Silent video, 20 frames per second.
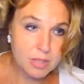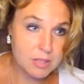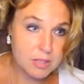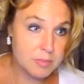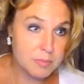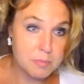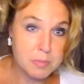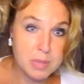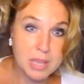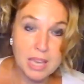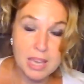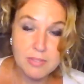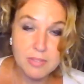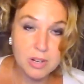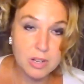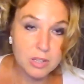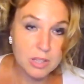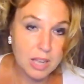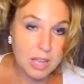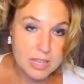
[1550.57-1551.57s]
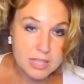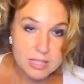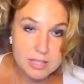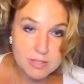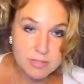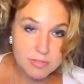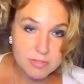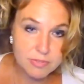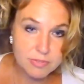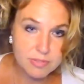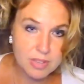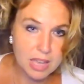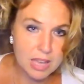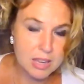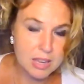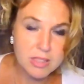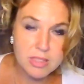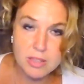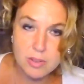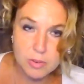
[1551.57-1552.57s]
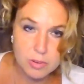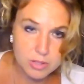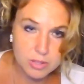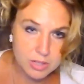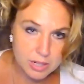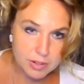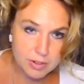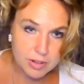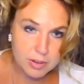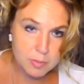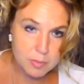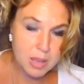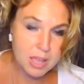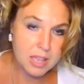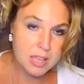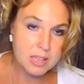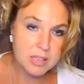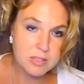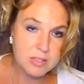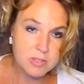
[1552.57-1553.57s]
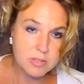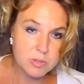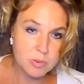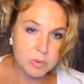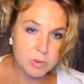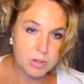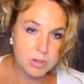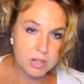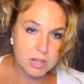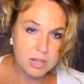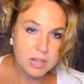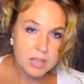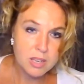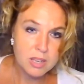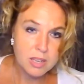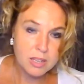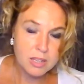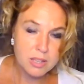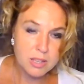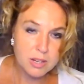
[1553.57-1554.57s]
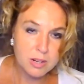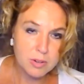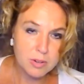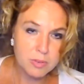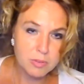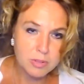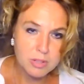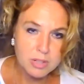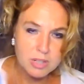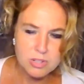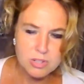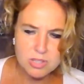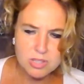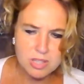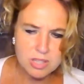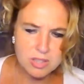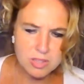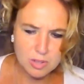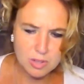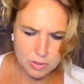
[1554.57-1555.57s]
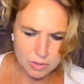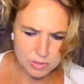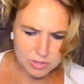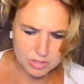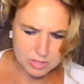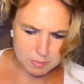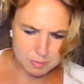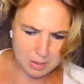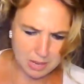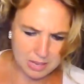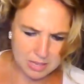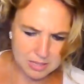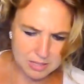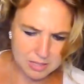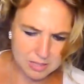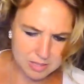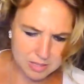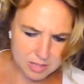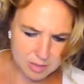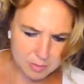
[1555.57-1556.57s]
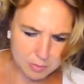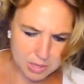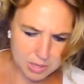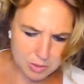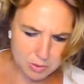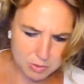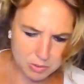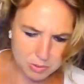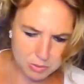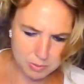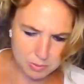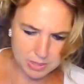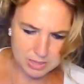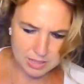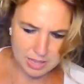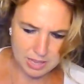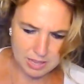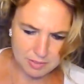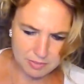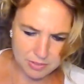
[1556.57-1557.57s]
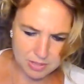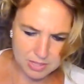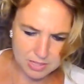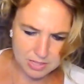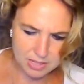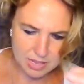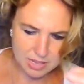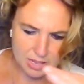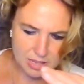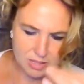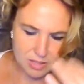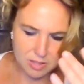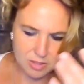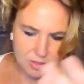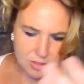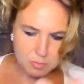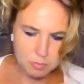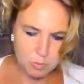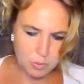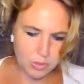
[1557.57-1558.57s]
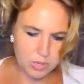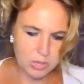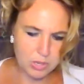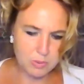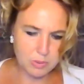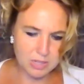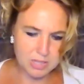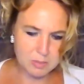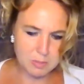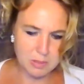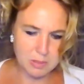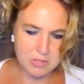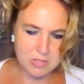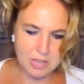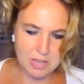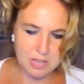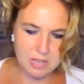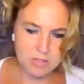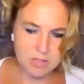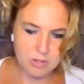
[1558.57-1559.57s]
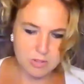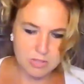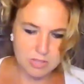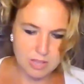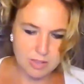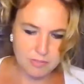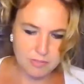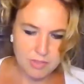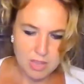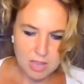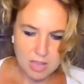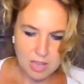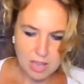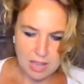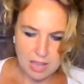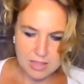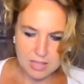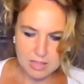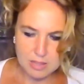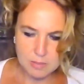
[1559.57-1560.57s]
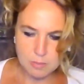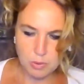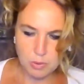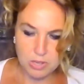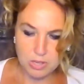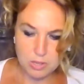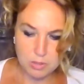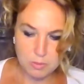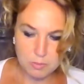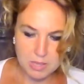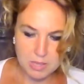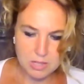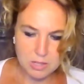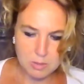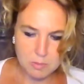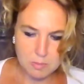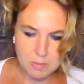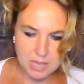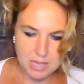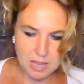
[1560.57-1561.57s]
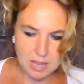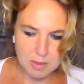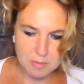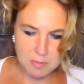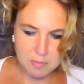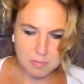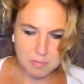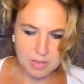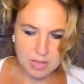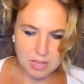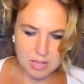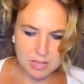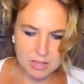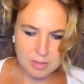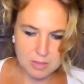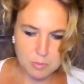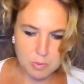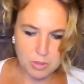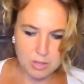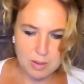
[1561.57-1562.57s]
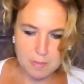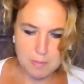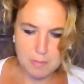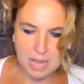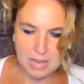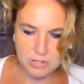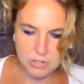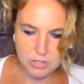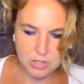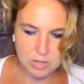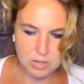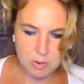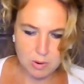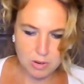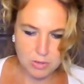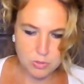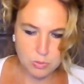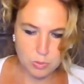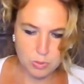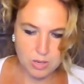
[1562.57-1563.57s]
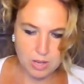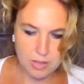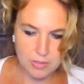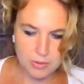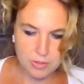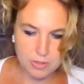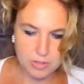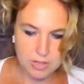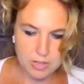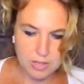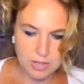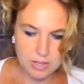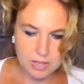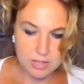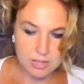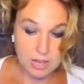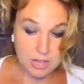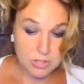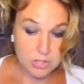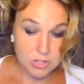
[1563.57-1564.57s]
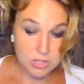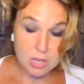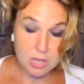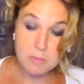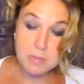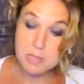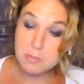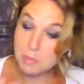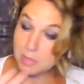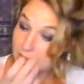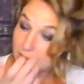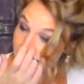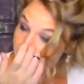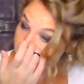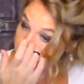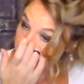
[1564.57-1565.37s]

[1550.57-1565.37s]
behave in all kinds of out of the ordinary ways, or just the hurts and pains that we go through in life. It's like the more you experience it yourself, I think the more human you become, the more compassionate you are toward other, not just humans but living